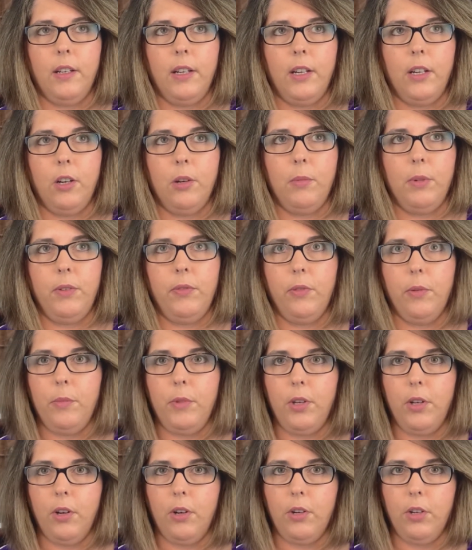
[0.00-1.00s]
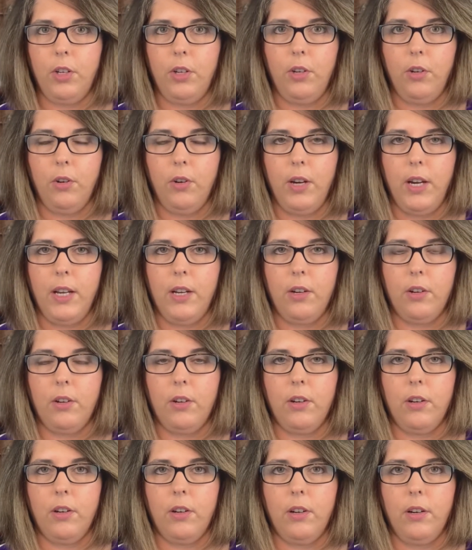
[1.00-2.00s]
Naomi from the Yarn
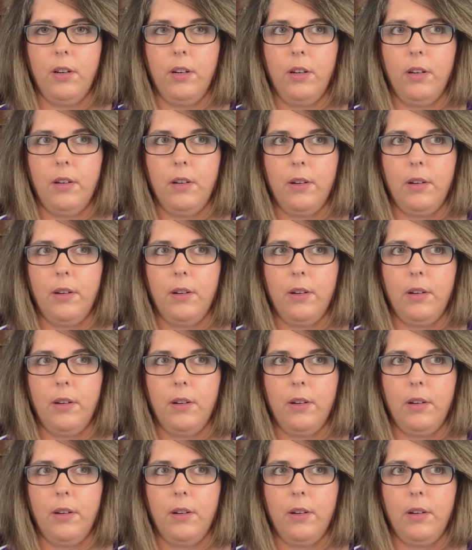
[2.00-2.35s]
Curator,